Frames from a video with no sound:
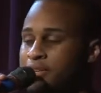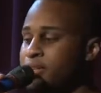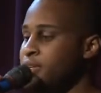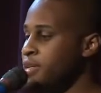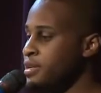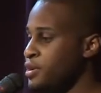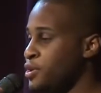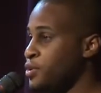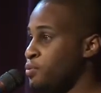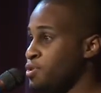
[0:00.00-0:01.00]
London,
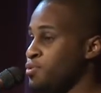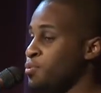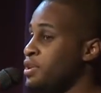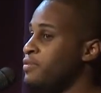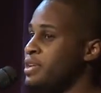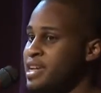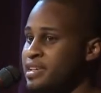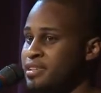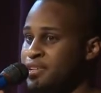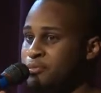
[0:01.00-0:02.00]
which is a really
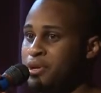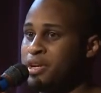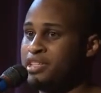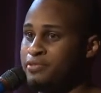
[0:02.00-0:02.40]
fantastic experience.